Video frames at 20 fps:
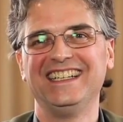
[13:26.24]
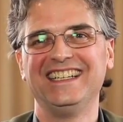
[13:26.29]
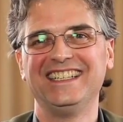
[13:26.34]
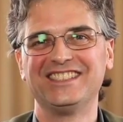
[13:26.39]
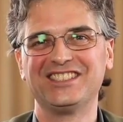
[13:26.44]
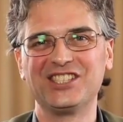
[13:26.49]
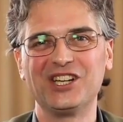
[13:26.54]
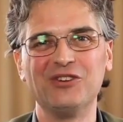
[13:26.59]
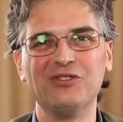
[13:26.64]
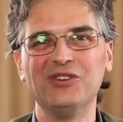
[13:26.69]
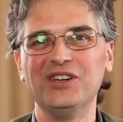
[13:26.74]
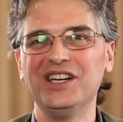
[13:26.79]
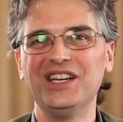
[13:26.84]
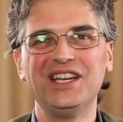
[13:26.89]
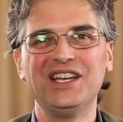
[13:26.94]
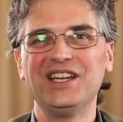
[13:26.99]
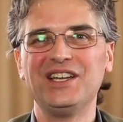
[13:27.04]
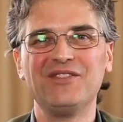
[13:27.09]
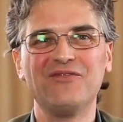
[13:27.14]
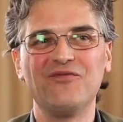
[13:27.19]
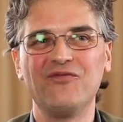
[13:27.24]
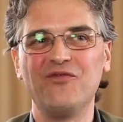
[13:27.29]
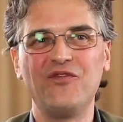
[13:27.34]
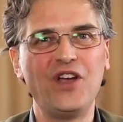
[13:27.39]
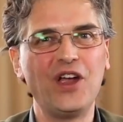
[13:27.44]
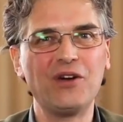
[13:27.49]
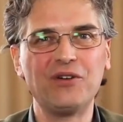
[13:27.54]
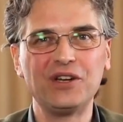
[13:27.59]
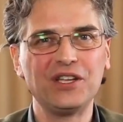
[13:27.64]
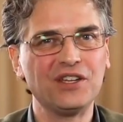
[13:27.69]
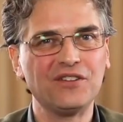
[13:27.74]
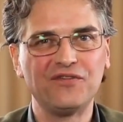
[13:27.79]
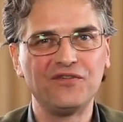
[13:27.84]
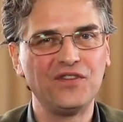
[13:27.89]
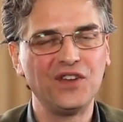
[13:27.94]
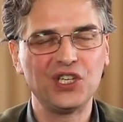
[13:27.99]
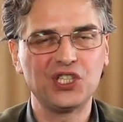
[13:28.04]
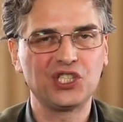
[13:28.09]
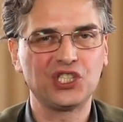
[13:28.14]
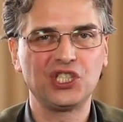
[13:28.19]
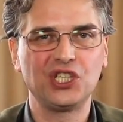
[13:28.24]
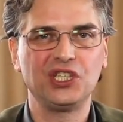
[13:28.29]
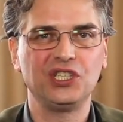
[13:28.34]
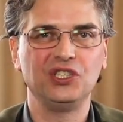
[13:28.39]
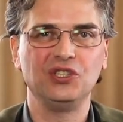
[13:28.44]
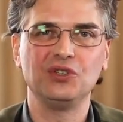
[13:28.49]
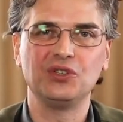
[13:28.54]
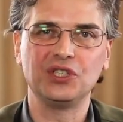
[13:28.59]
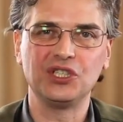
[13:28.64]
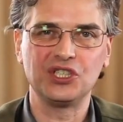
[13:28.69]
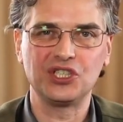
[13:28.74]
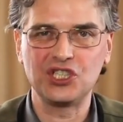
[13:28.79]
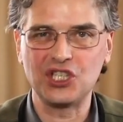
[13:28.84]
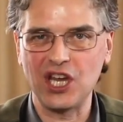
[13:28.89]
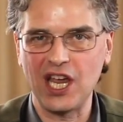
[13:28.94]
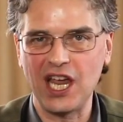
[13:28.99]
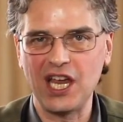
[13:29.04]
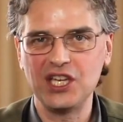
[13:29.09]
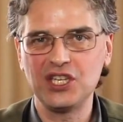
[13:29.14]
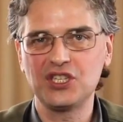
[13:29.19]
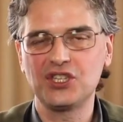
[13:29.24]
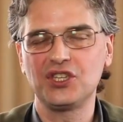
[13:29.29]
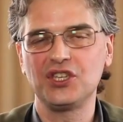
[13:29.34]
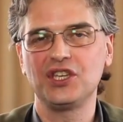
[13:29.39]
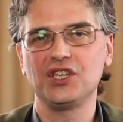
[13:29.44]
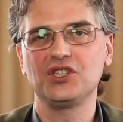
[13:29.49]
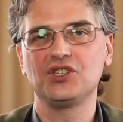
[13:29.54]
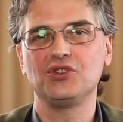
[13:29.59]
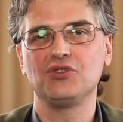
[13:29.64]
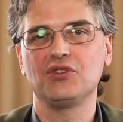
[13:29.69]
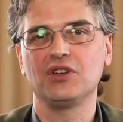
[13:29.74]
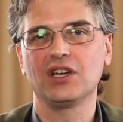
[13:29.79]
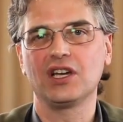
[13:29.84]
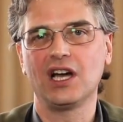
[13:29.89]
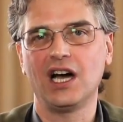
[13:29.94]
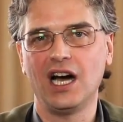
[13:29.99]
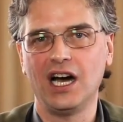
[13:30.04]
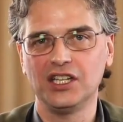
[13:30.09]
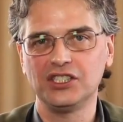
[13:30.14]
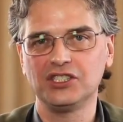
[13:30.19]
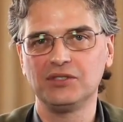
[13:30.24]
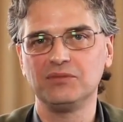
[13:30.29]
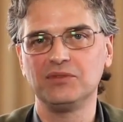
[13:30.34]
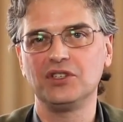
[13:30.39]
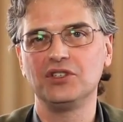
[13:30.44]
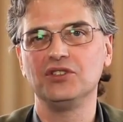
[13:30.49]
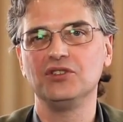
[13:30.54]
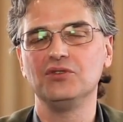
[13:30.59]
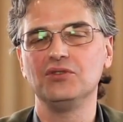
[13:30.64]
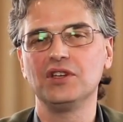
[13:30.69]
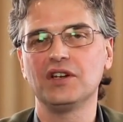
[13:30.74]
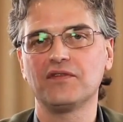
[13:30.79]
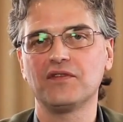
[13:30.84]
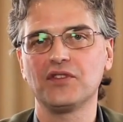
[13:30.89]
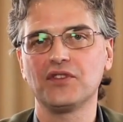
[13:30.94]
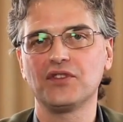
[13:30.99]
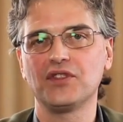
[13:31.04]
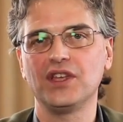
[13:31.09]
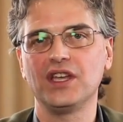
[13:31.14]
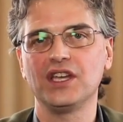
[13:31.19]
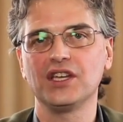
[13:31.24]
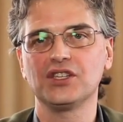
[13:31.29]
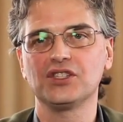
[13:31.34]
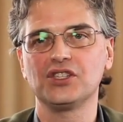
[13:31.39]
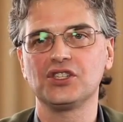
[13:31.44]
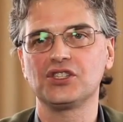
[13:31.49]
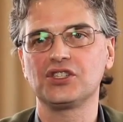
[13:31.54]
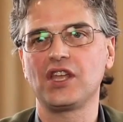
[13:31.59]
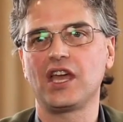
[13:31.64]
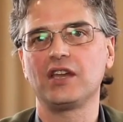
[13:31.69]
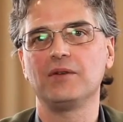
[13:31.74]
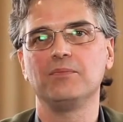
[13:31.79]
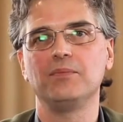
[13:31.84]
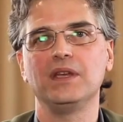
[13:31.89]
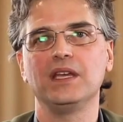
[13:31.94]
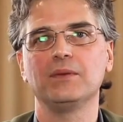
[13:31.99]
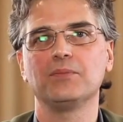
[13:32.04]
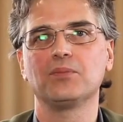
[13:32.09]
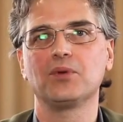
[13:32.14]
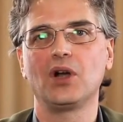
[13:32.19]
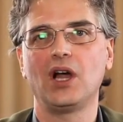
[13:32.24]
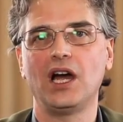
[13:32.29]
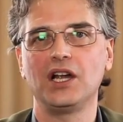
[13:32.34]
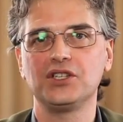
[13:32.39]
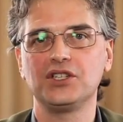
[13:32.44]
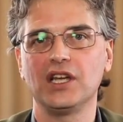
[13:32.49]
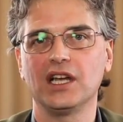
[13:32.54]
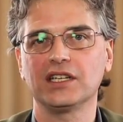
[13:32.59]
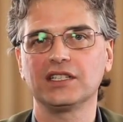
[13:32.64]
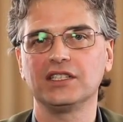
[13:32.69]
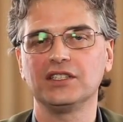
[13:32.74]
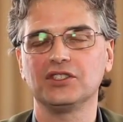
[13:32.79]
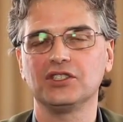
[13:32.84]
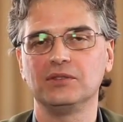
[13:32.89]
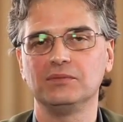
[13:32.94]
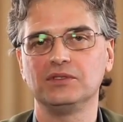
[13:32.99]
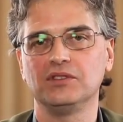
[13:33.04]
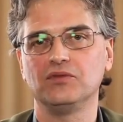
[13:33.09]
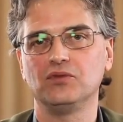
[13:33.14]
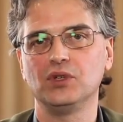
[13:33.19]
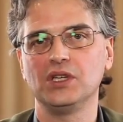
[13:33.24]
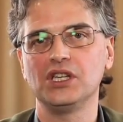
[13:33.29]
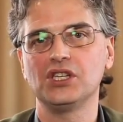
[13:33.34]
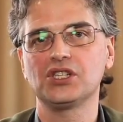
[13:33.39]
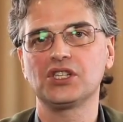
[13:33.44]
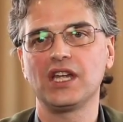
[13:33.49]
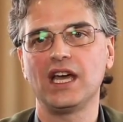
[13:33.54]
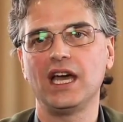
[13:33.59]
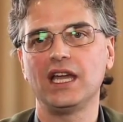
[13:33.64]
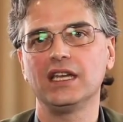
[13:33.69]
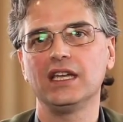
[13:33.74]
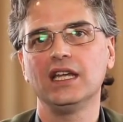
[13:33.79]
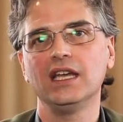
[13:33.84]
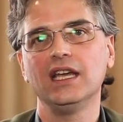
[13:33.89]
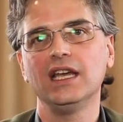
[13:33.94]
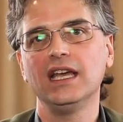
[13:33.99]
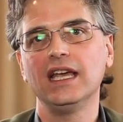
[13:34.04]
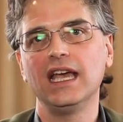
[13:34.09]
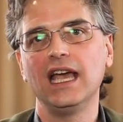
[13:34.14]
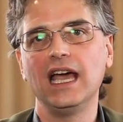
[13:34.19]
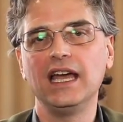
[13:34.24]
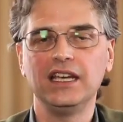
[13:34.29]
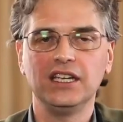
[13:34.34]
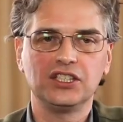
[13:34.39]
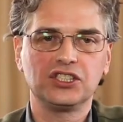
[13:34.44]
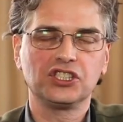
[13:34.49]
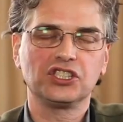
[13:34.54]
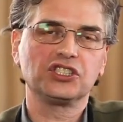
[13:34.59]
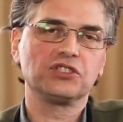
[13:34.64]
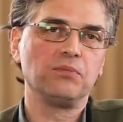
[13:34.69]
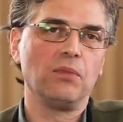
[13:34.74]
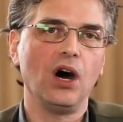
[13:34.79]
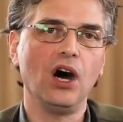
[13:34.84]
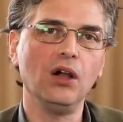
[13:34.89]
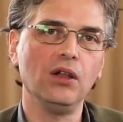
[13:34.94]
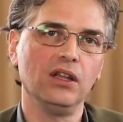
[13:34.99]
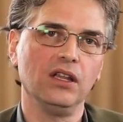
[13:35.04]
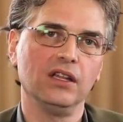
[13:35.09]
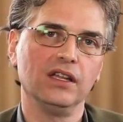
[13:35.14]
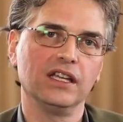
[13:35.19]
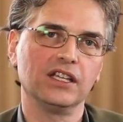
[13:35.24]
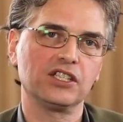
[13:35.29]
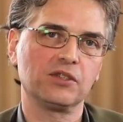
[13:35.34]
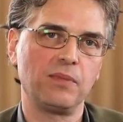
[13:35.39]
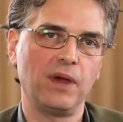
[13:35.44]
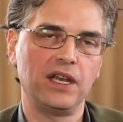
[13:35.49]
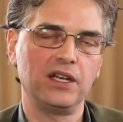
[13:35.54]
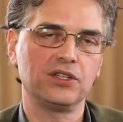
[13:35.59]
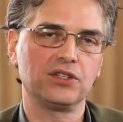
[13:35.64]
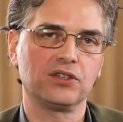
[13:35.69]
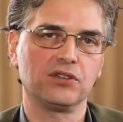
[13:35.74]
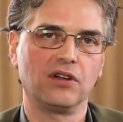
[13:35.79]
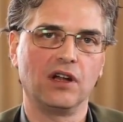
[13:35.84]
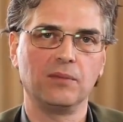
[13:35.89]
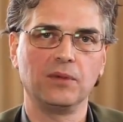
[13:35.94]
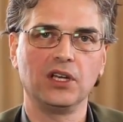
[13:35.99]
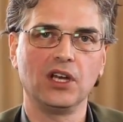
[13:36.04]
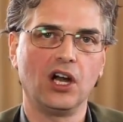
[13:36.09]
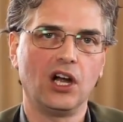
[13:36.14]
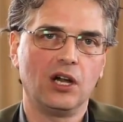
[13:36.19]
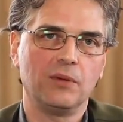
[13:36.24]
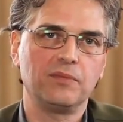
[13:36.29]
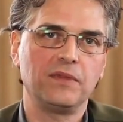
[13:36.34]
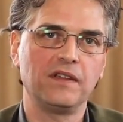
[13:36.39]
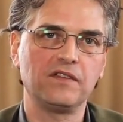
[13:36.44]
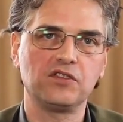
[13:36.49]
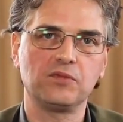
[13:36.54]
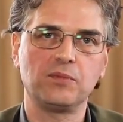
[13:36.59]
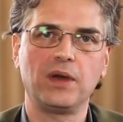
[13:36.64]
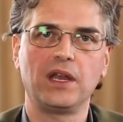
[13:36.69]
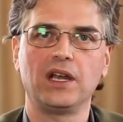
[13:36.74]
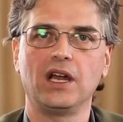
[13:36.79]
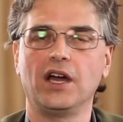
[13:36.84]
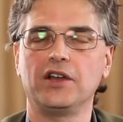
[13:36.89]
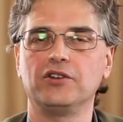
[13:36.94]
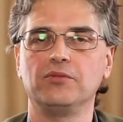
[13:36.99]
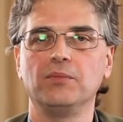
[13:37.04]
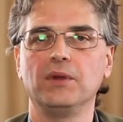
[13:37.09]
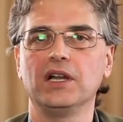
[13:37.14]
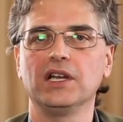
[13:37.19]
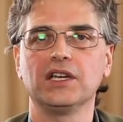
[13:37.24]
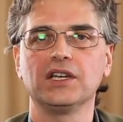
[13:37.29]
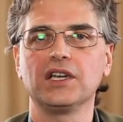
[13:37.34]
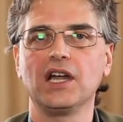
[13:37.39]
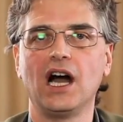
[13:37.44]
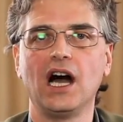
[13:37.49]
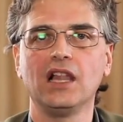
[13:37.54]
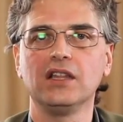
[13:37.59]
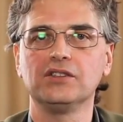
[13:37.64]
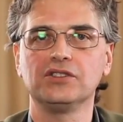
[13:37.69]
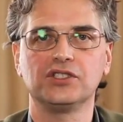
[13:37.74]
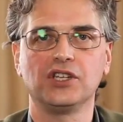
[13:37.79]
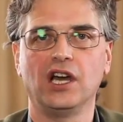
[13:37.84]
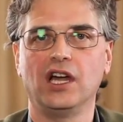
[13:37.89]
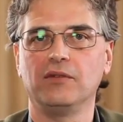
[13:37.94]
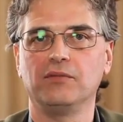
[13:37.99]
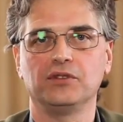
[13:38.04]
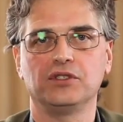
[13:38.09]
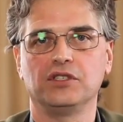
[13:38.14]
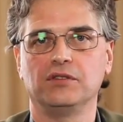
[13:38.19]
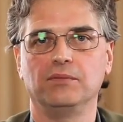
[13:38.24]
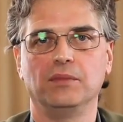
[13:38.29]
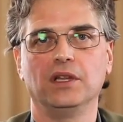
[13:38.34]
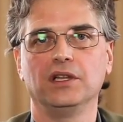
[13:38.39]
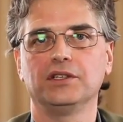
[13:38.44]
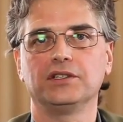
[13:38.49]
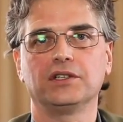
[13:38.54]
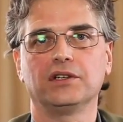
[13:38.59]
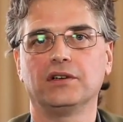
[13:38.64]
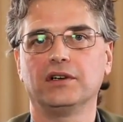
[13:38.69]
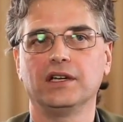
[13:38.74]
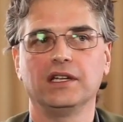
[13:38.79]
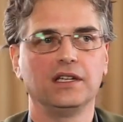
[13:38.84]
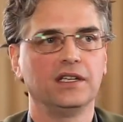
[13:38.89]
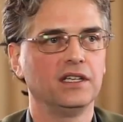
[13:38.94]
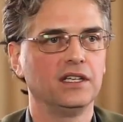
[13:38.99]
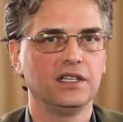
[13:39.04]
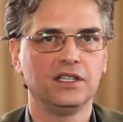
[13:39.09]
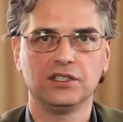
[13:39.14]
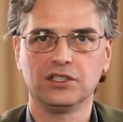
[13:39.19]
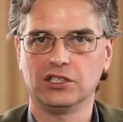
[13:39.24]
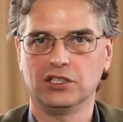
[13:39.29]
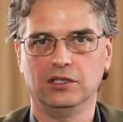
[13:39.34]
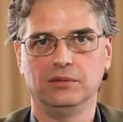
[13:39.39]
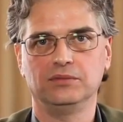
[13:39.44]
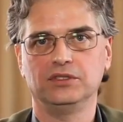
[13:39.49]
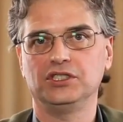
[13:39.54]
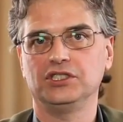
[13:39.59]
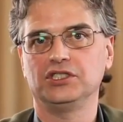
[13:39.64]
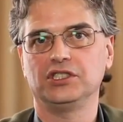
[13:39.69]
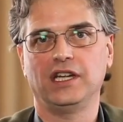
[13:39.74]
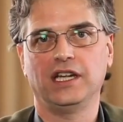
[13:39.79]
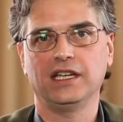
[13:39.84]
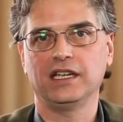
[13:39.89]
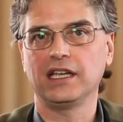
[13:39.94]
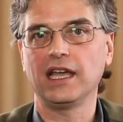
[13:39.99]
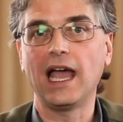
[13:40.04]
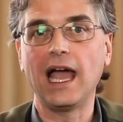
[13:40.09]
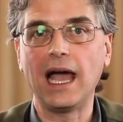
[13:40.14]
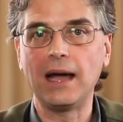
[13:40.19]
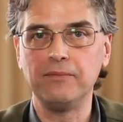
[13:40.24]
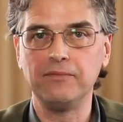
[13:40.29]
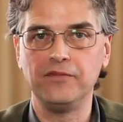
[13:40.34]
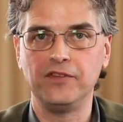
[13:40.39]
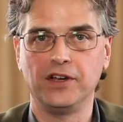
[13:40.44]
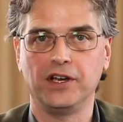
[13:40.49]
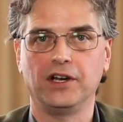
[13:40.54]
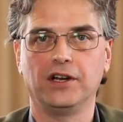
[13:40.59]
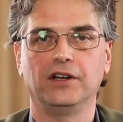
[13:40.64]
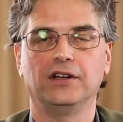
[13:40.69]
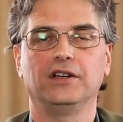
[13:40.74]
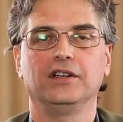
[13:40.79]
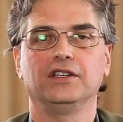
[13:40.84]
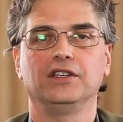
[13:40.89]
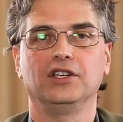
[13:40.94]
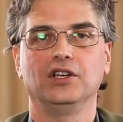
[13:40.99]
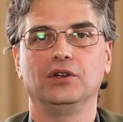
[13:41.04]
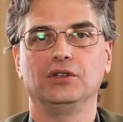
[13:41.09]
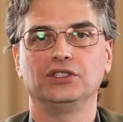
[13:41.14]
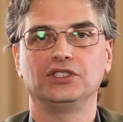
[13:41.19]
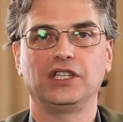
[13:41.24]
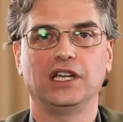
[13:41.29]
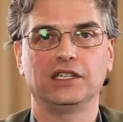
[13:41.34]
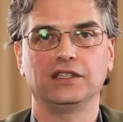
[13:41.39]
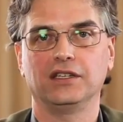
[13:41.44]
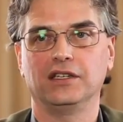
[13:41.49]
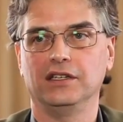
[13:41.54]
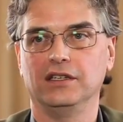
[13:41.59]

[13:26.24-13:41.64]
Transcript: So very efficient. You can change things. You can cause them to do different things. It's not a big project in terms of reset. And it's a small expenditure. I mean, HAARP they've spent $100 million on, which in military terms is like cab fare. You know, it's like